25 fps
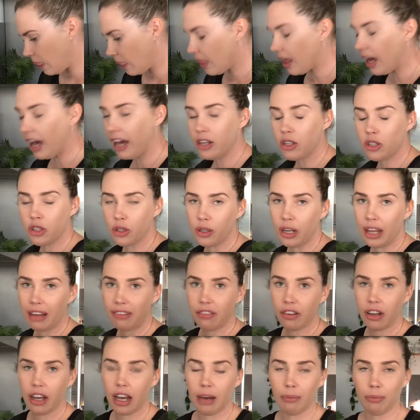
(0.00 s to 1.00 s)
I do love
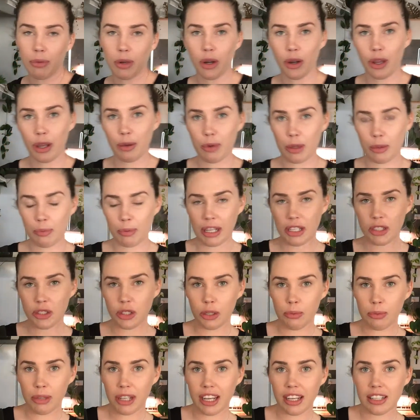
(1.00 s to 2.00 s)
cooking with beetroot
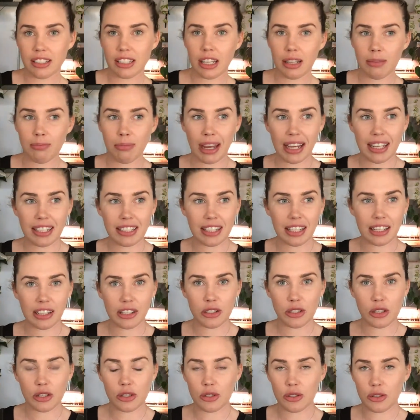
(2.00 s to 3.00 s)
because it makes
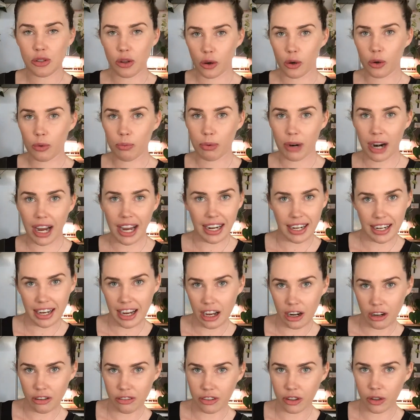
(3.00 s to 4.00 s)
things so bright and
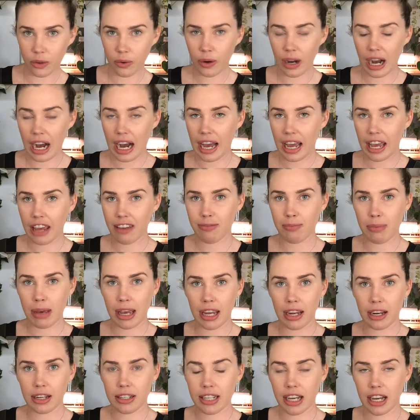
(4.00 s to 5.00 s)
colourful. I have
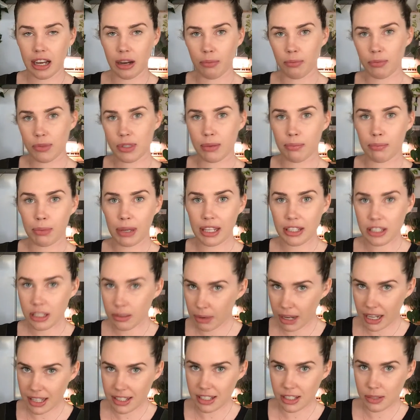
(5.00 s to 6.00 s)
made some pizza
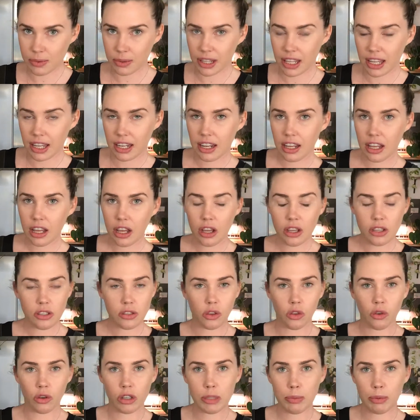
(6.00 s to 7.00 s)
bases with it. So the
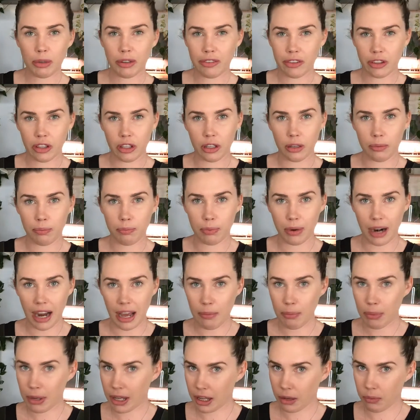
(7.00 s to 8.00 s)
recipe for the bright
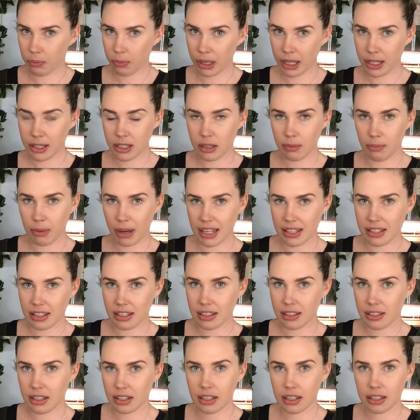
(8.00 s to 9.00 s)
pink pizza
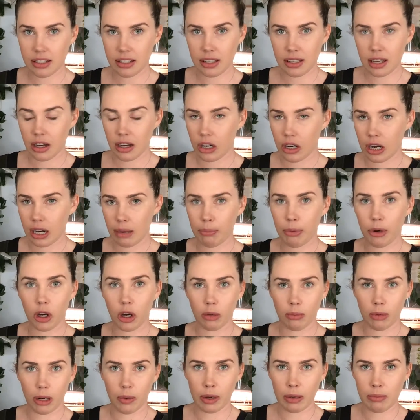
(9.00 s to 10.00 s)
bases is up on
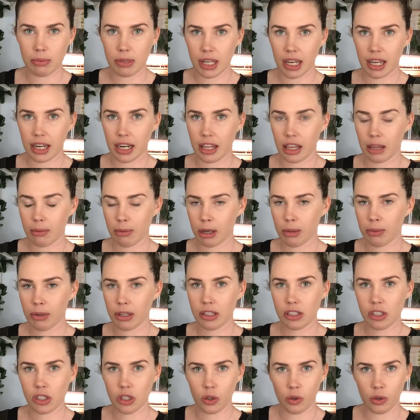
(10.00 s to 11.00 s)
my website at the
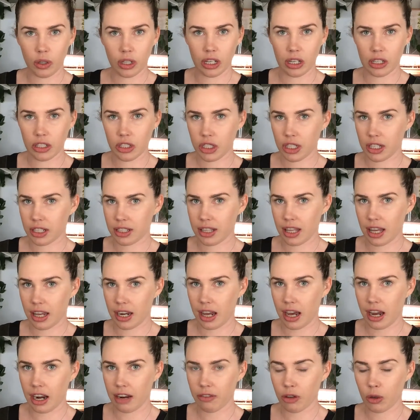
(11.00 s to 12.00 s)
moment. So you can check that
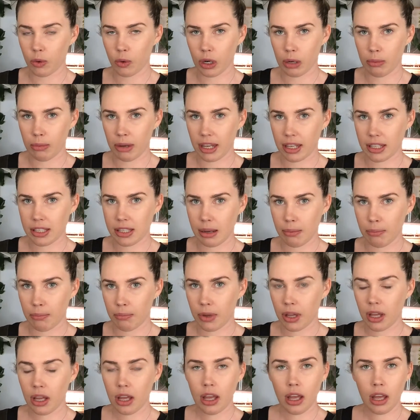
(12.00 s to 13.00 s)
out if you want to make some
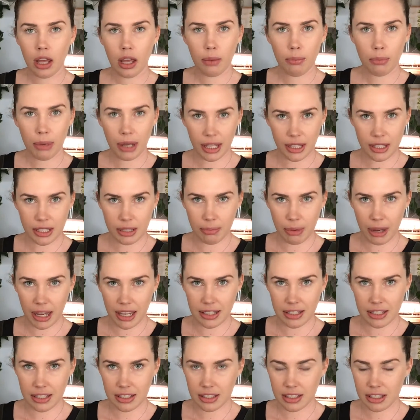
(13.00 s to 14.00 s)
pizza
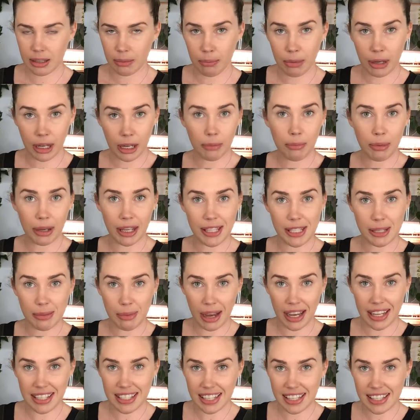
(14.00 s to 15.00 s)
bases, some pink pizza
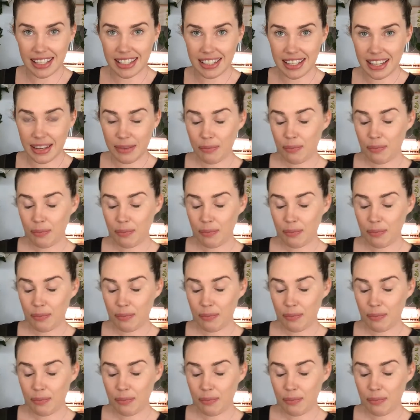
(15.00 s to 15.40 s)
bases.